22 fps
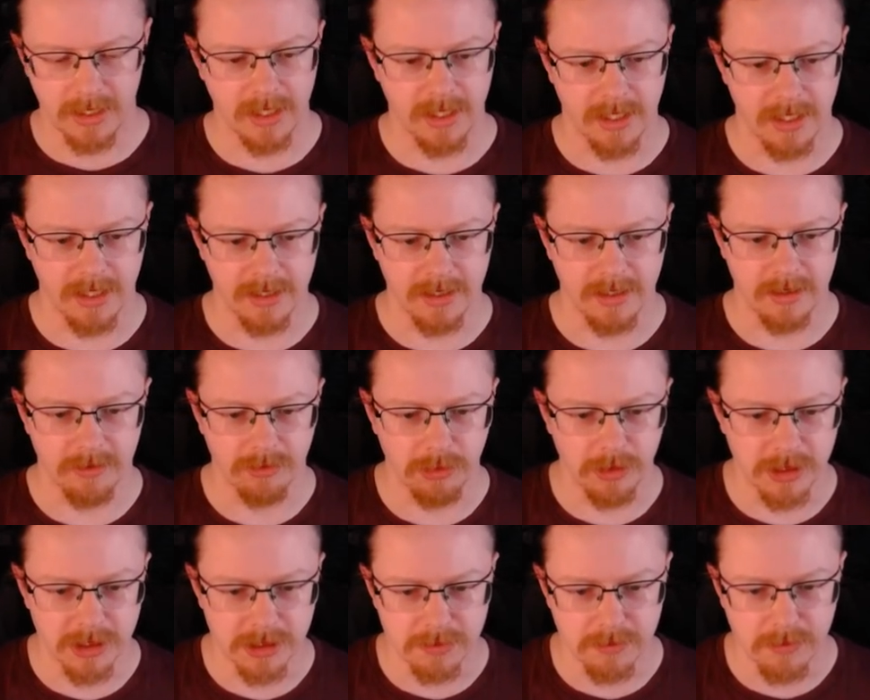And if
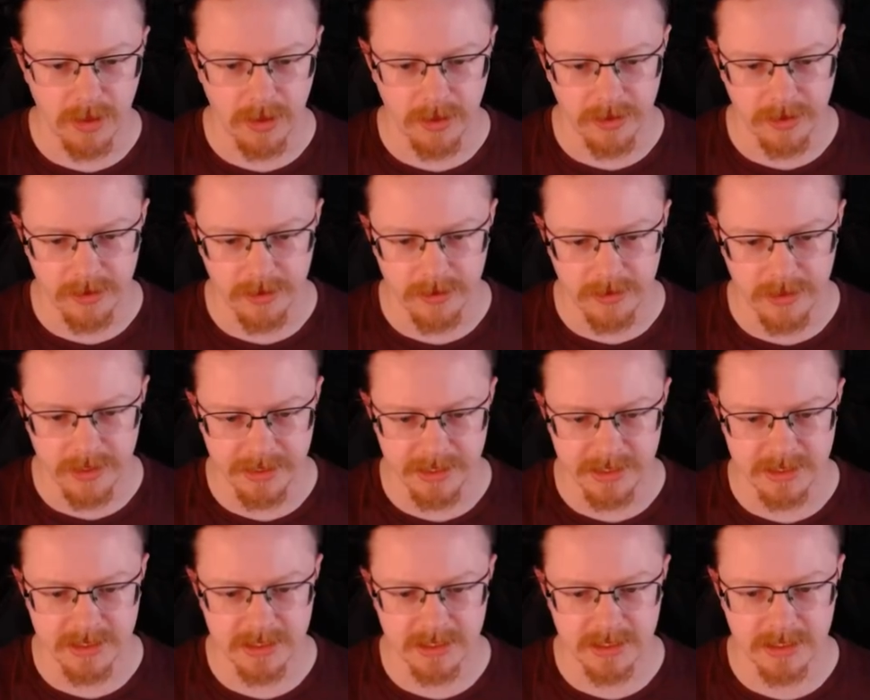we just monitor
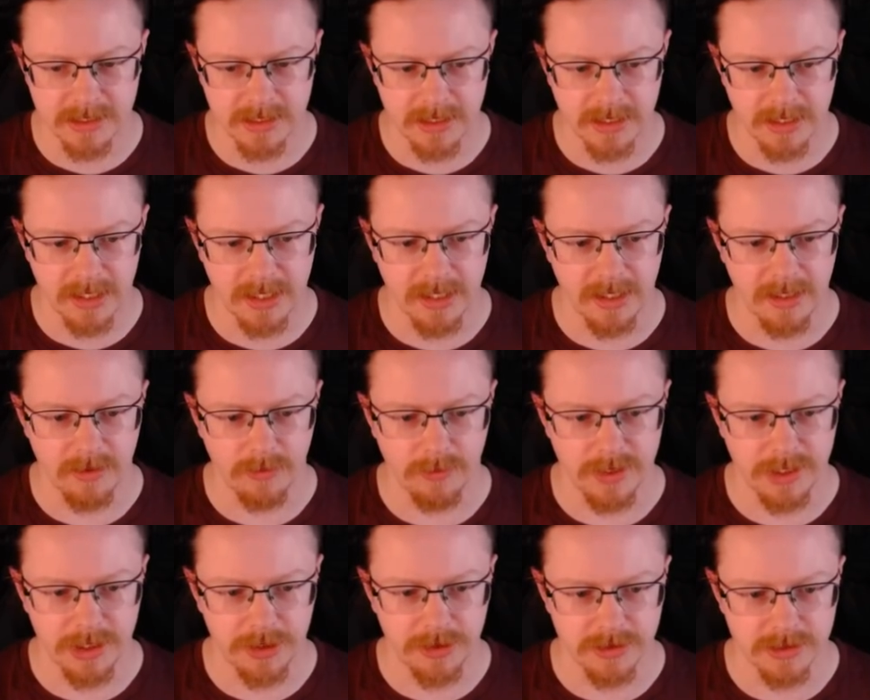this,
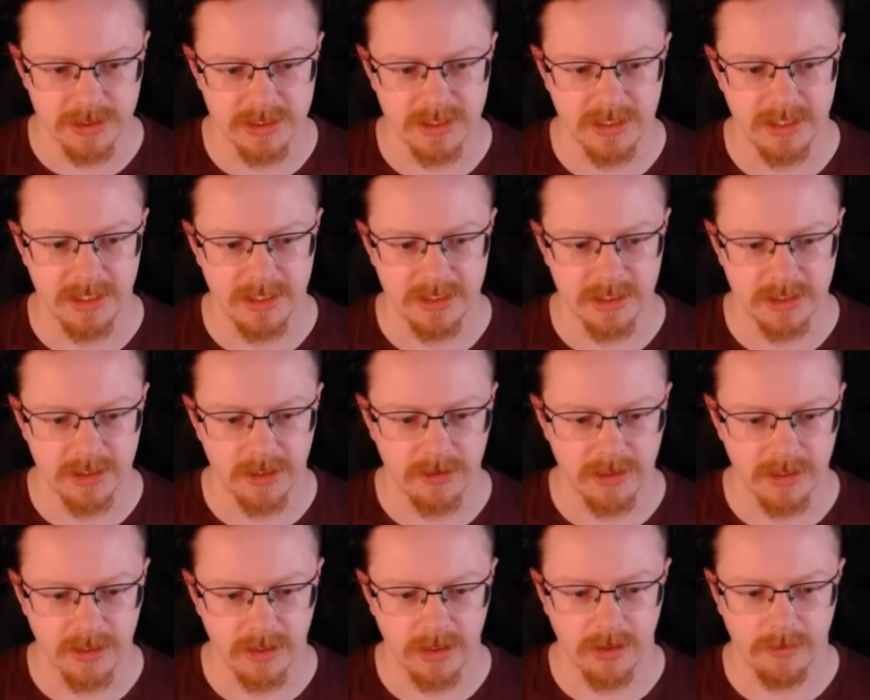we should see these
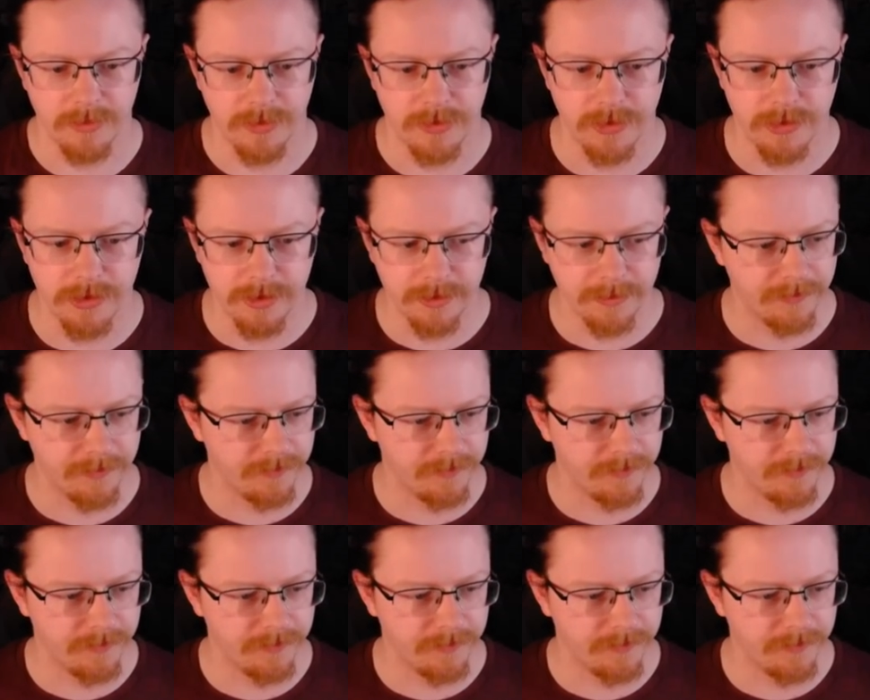starting to come through.